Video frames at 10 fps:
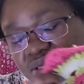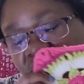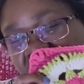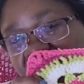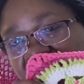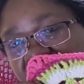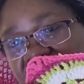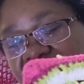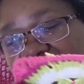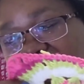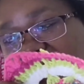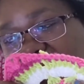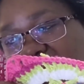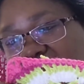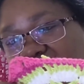colors that I'm
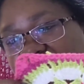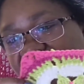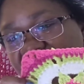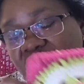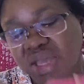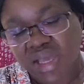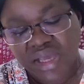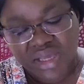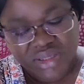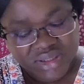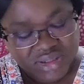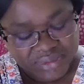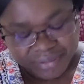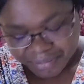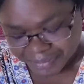using is,
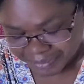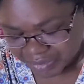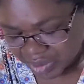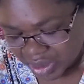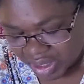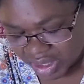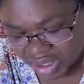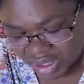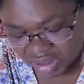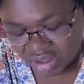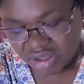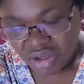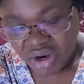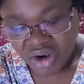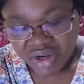the
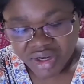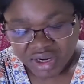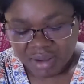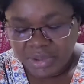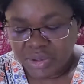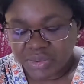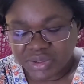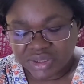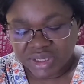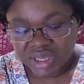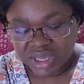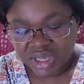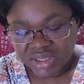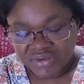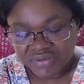yarn that I'm using
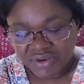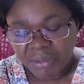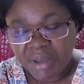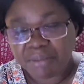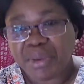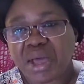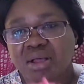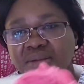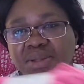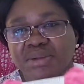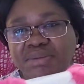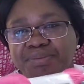is from Impeccable.